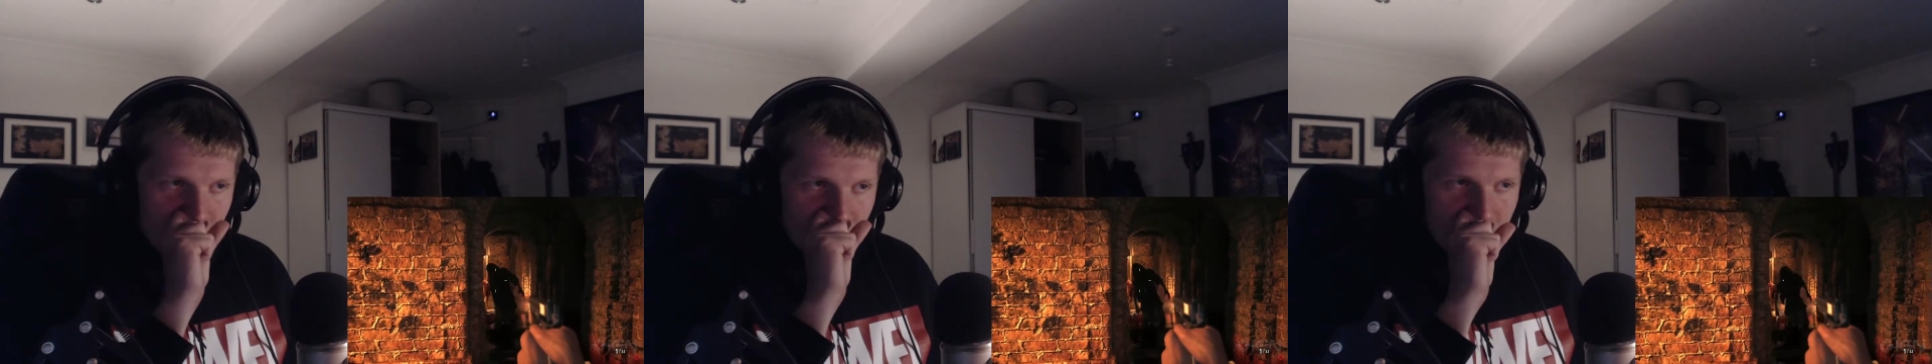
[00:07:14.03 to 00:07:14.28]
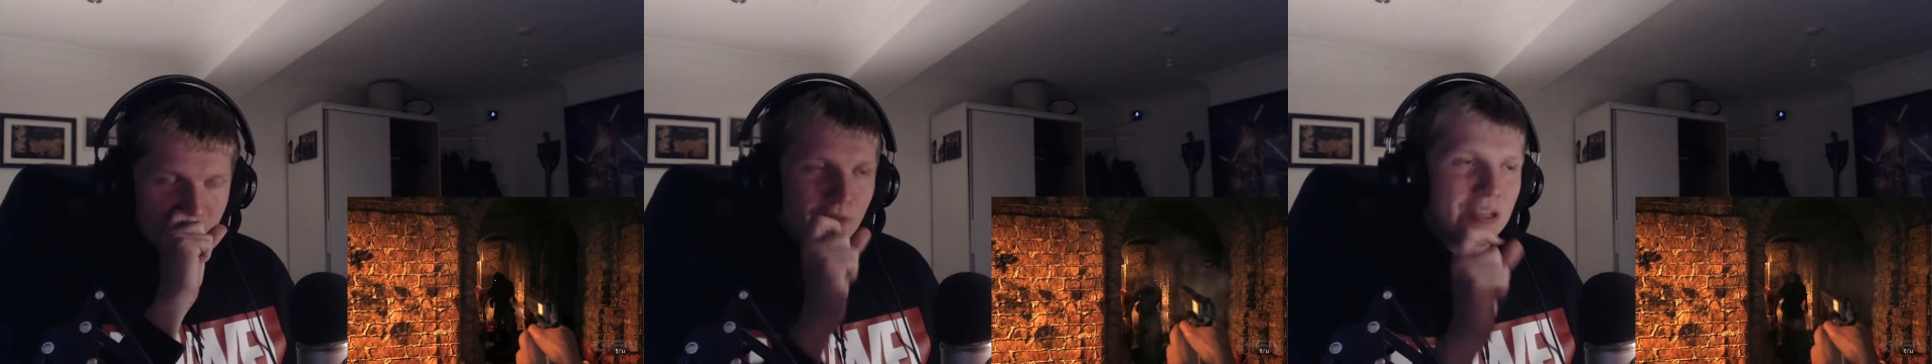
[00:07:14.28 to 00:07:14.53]

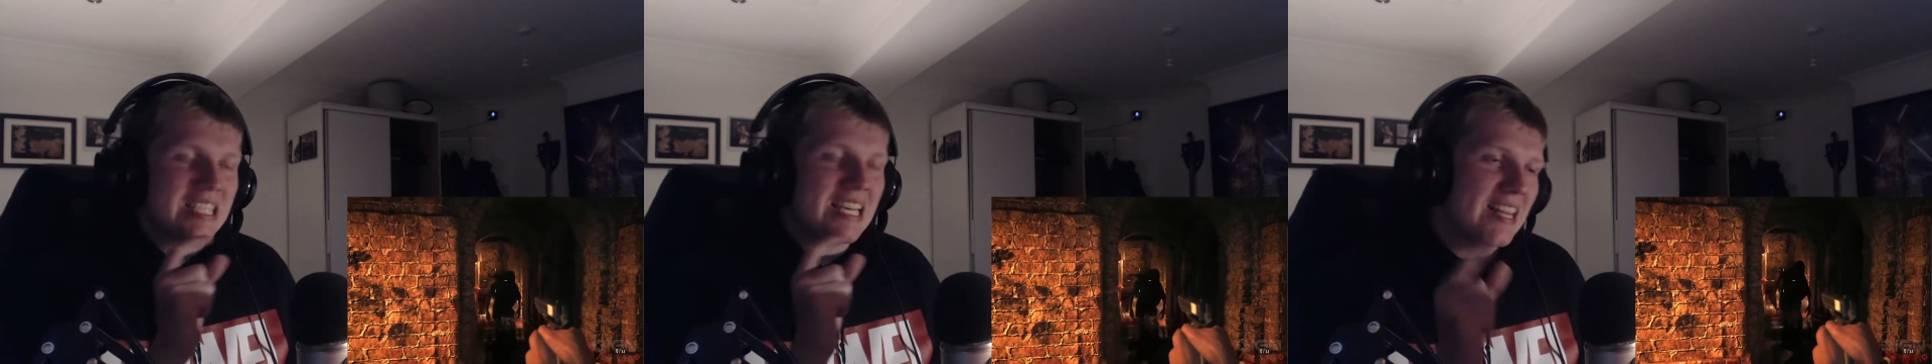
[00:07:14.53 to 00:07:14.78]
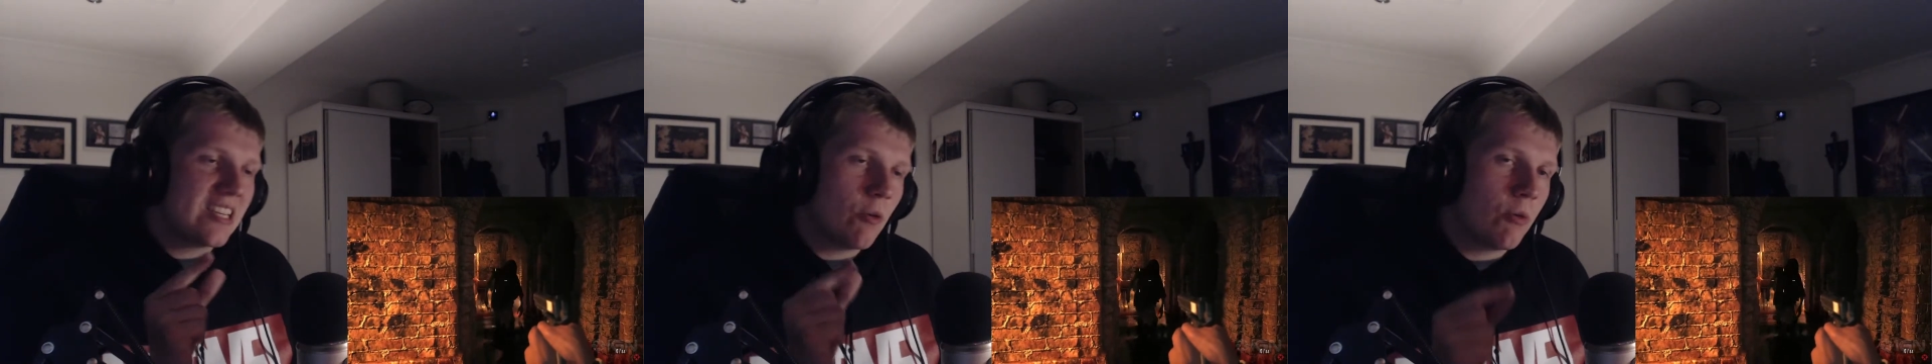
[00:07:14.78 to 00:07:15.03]
Because obviously
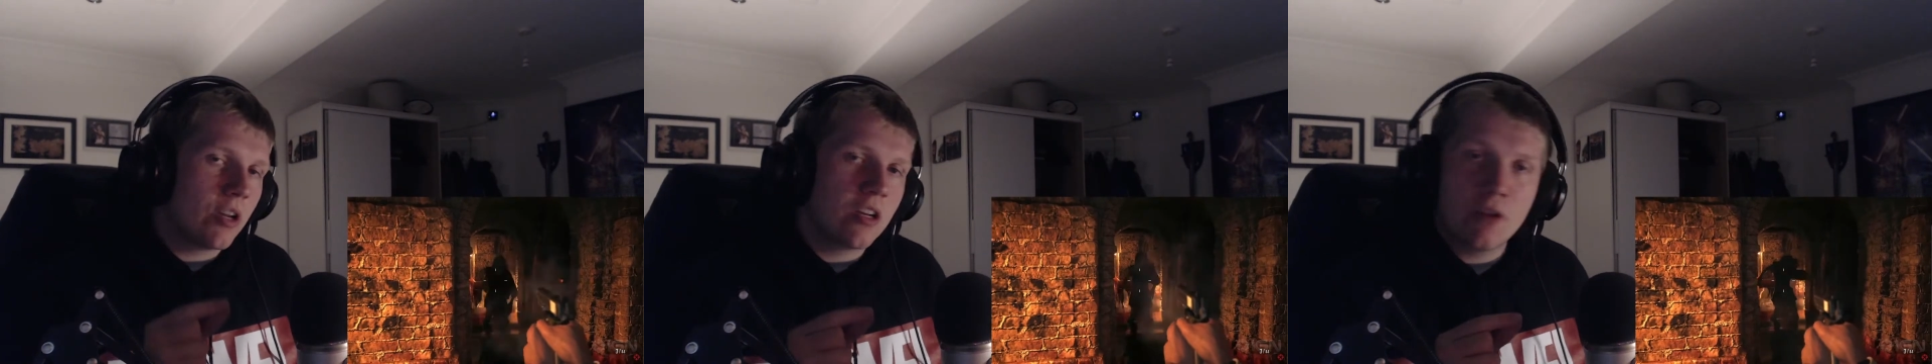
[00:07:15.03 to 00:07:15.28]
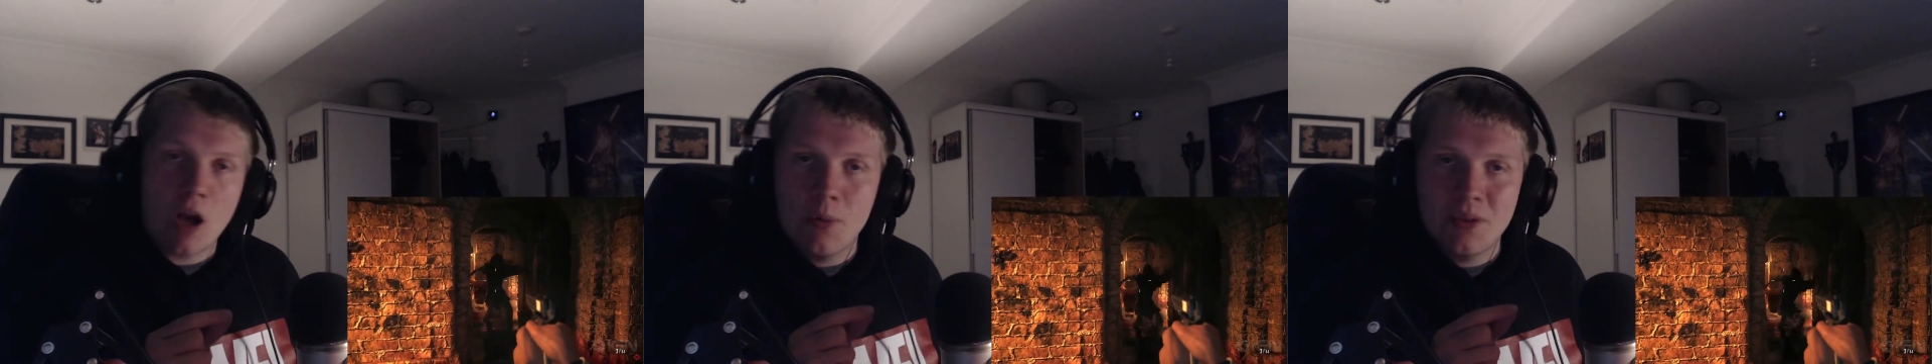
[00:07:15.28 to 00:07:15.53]
they don't want to
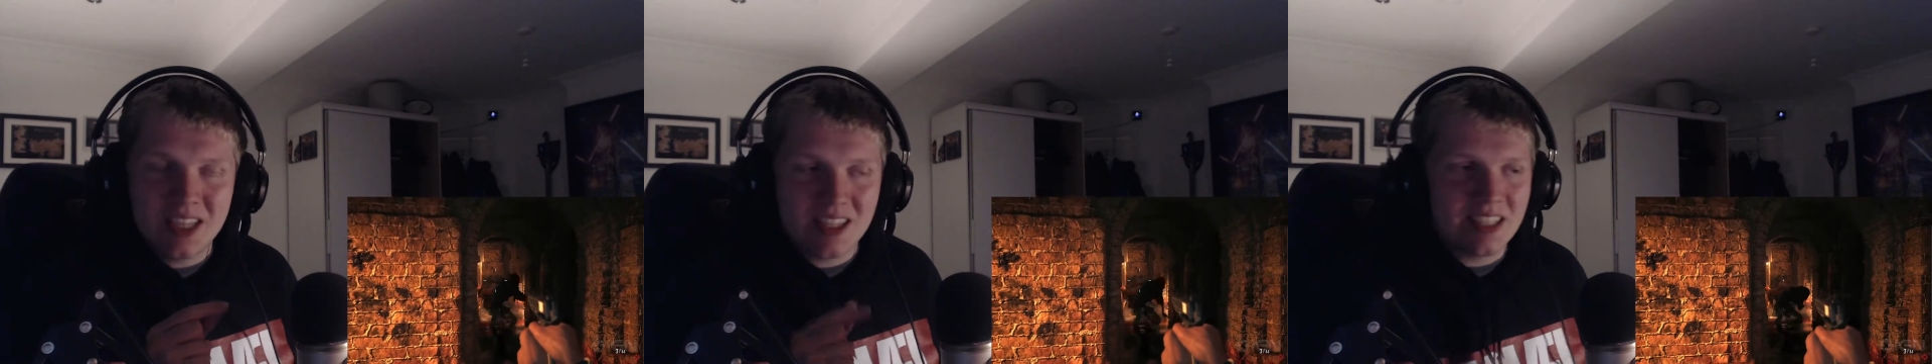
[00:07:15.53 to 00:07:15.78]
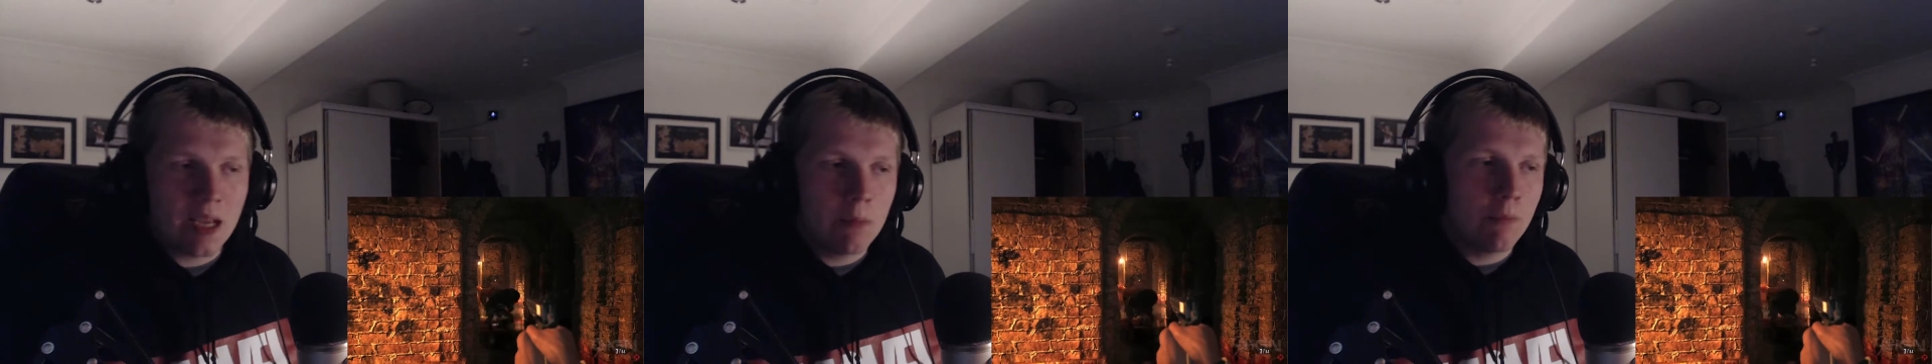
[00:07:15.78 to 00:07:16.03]
go into the
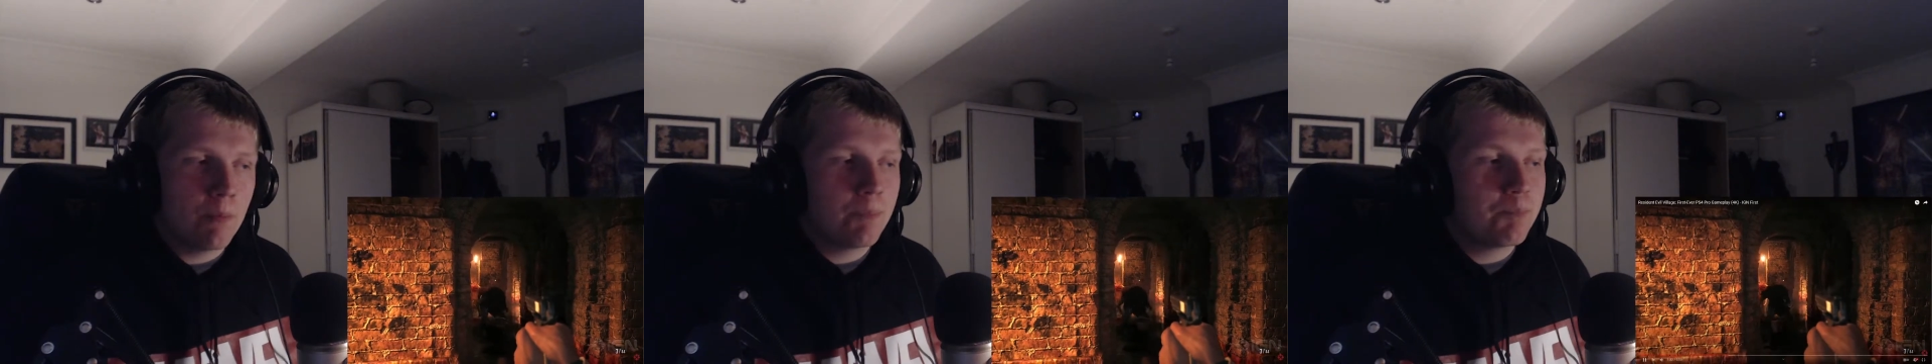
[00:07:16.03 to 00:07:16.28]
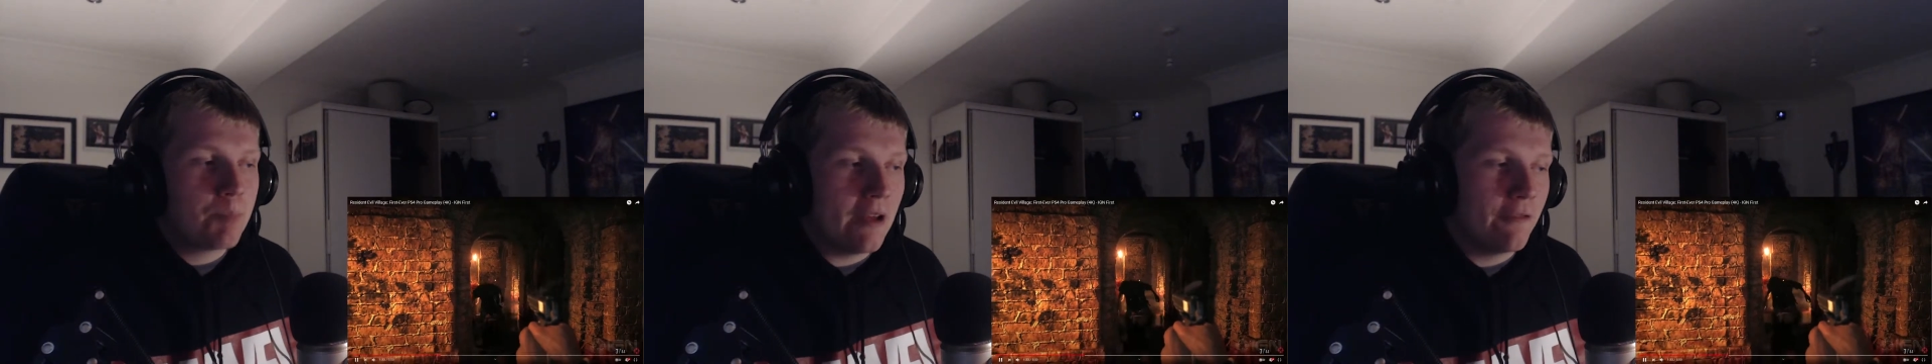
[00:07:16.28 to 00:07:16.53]
same
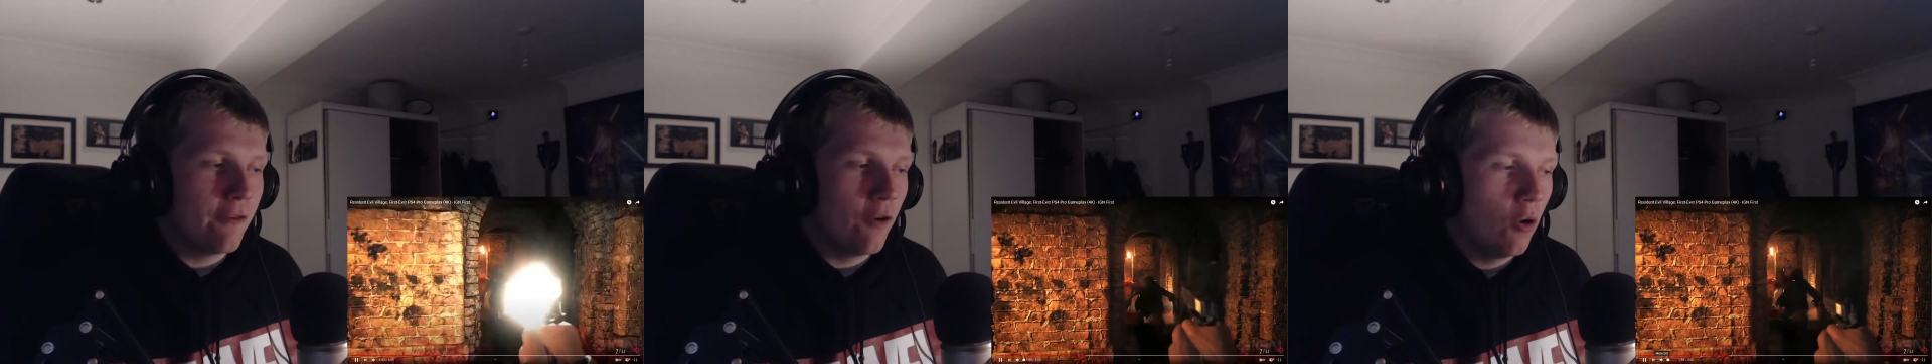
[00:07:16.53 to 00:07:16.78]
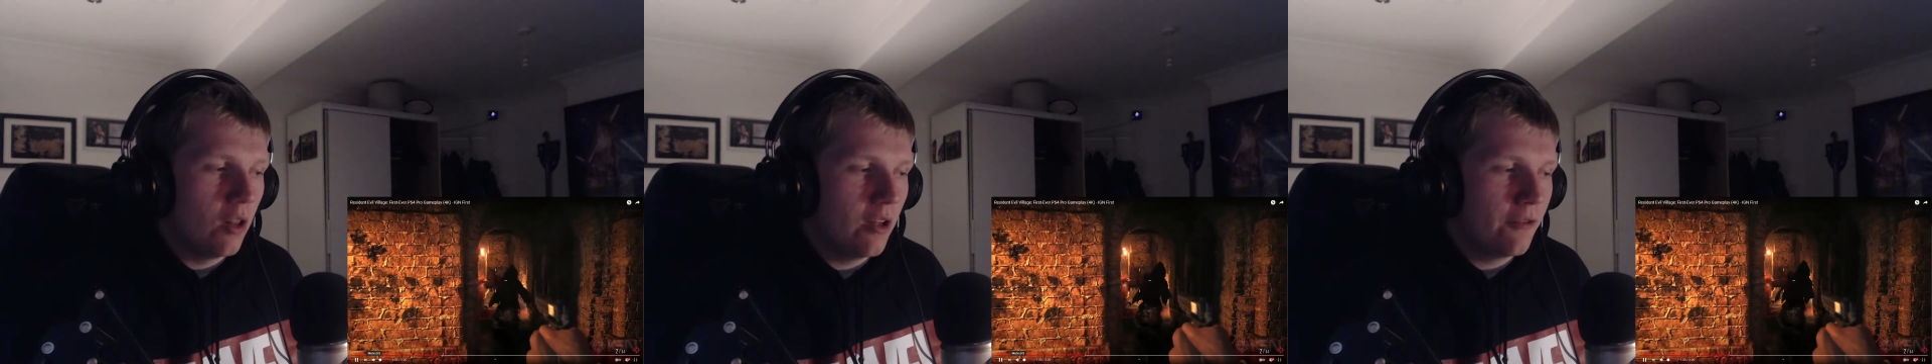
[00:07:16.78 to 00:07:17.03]

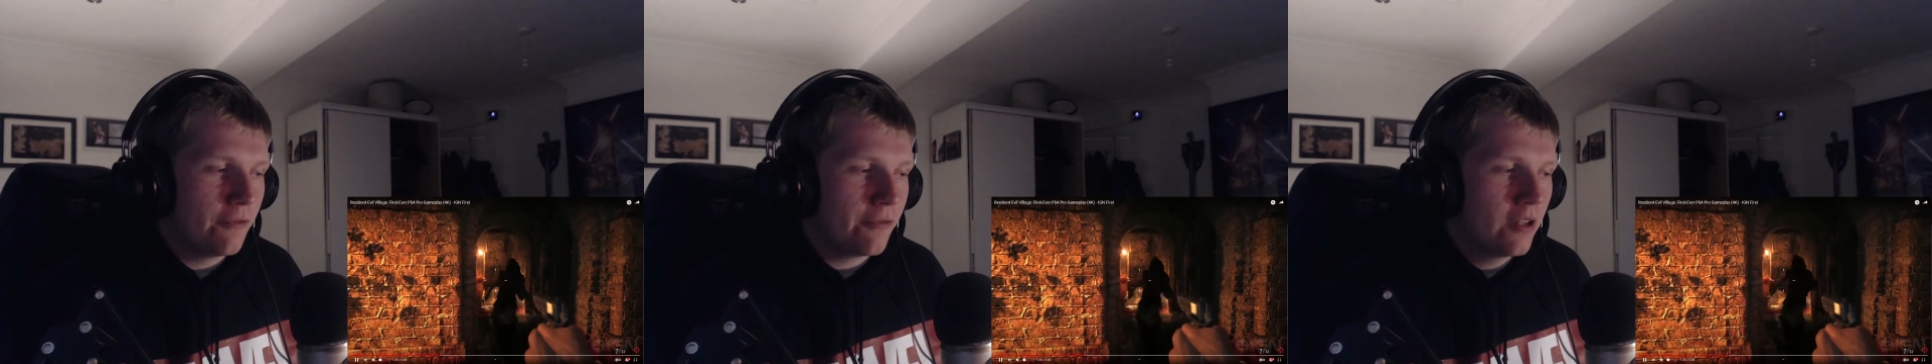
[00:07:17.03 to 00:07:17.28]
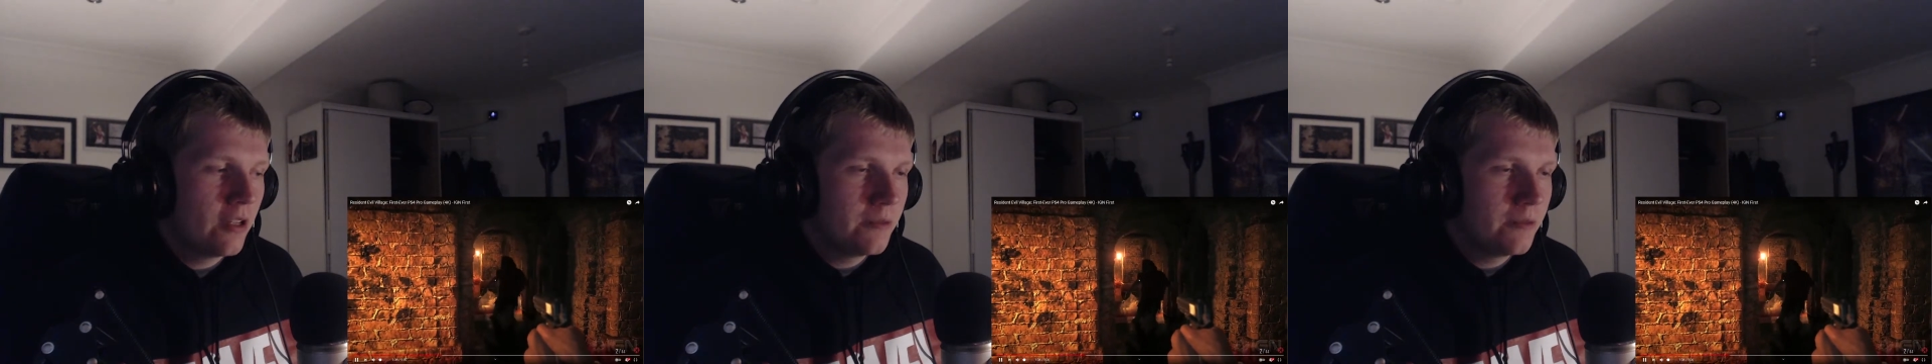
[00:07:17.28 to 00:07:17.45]
pitfall of...